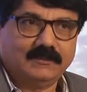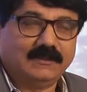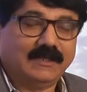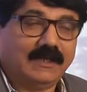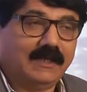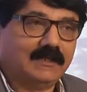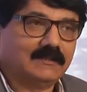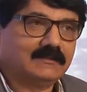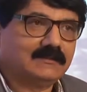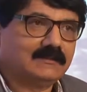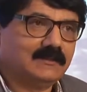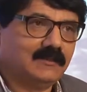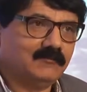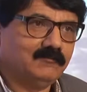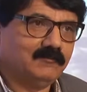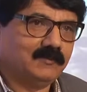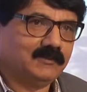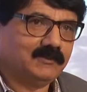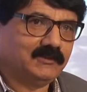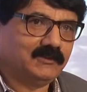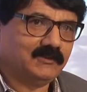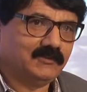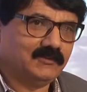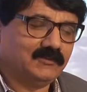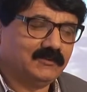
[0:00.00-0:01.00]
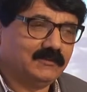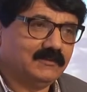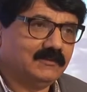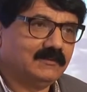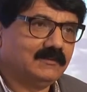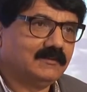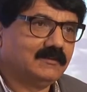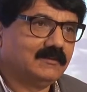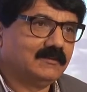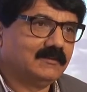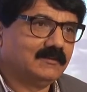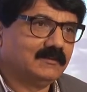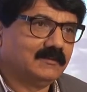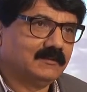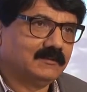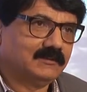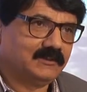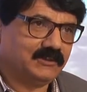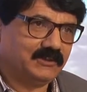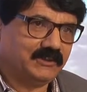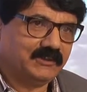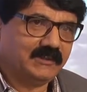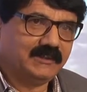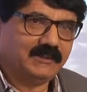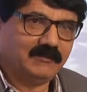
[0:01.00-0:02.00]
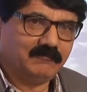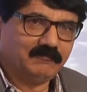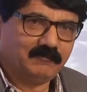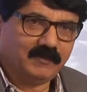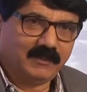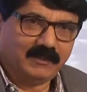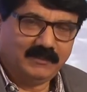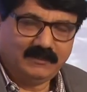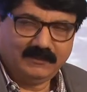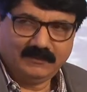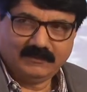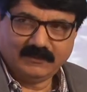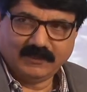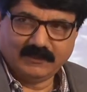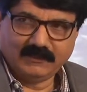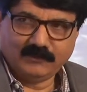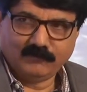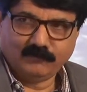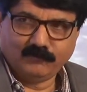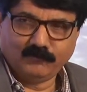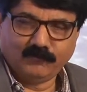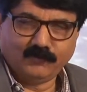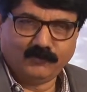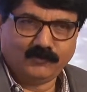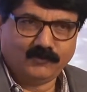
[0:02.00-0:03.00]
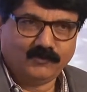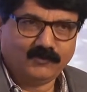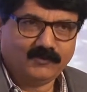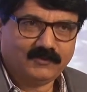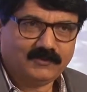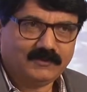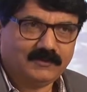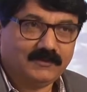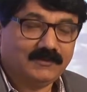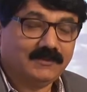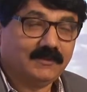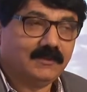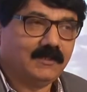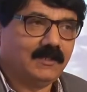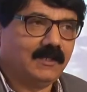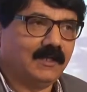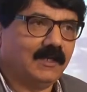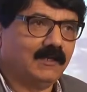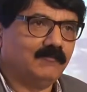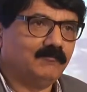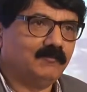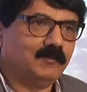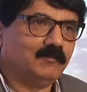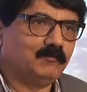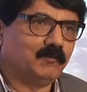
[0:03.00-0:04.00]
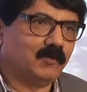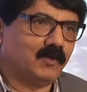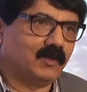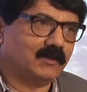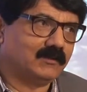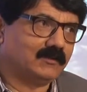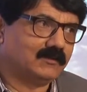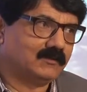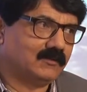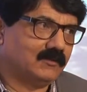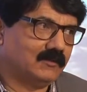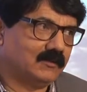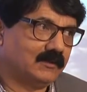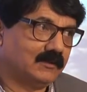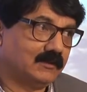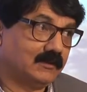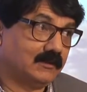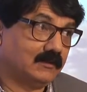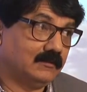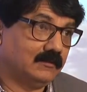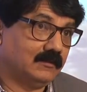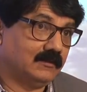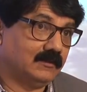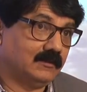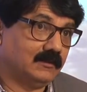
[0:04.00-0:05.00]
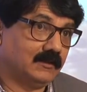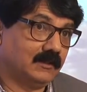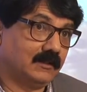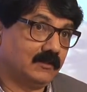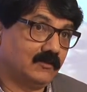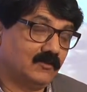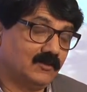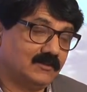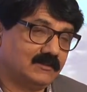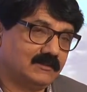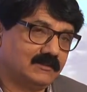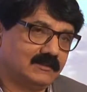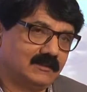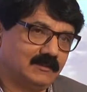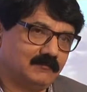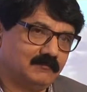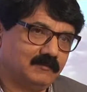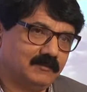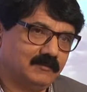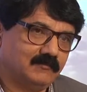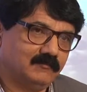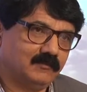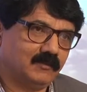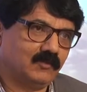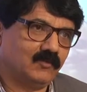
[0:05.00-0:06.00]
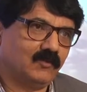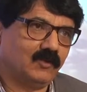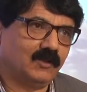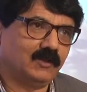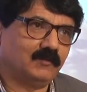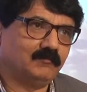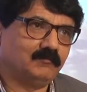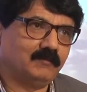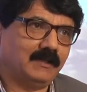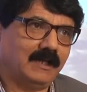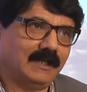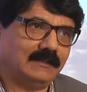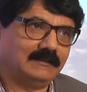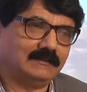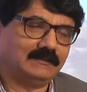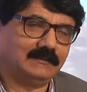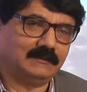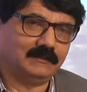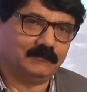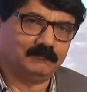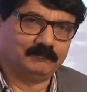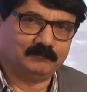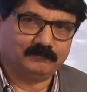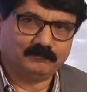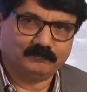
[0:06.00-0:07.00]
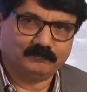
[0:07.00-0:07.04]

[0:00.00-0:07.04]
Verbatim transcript: that someone should treat them well at the forecourt and we brought uh, a concept we call platinum.